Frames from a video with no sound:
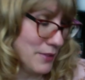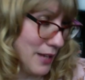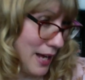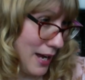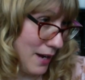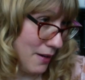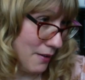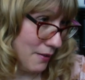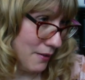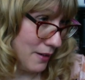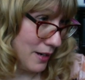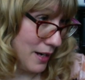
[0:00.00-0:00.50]

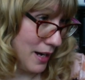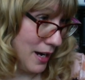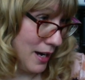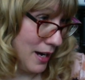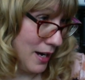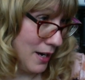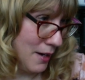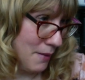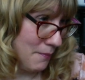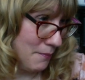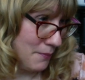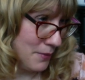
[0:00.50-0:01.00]
out
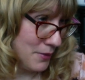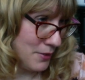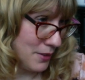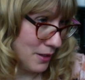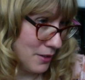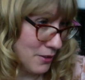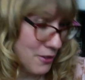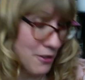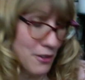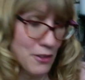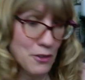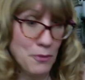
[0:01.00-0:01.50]
um
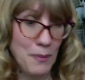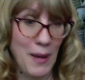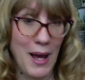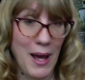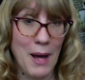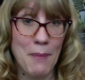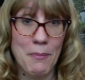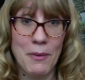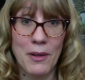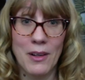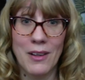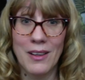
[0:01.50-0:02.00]
crisp
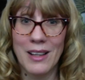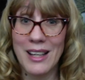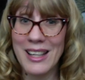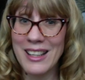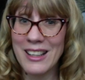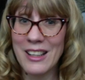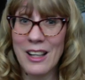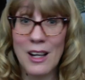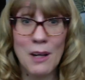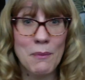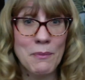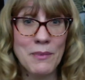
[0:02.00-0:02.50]
apple
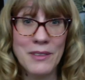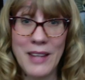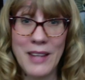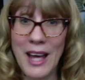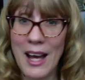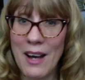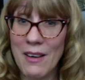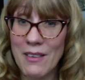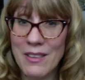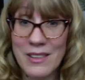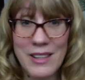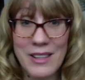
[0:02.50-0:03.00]
it comes out